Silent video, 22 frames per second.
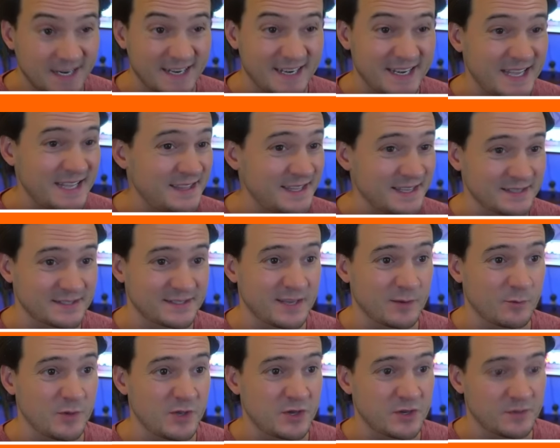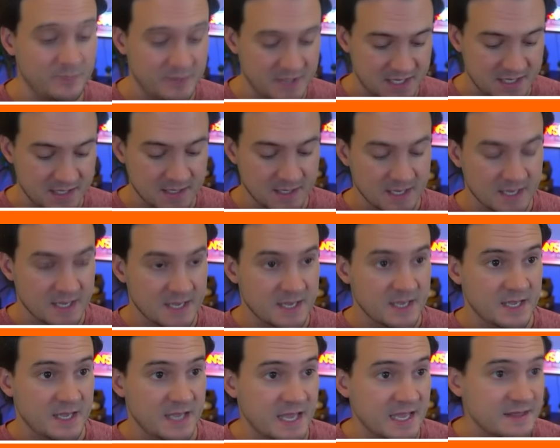And he thinks that we could be
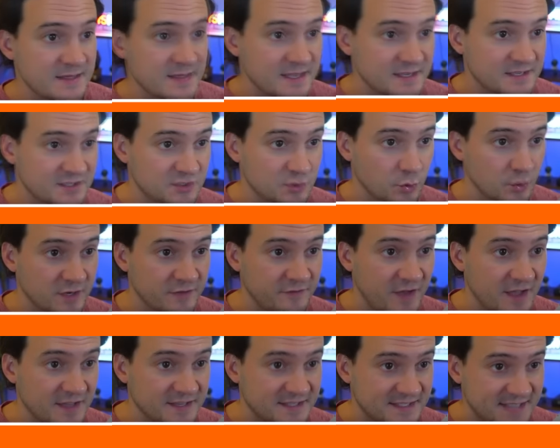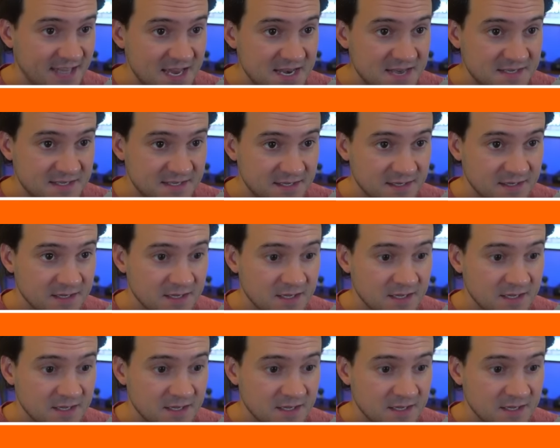in this sort of ascent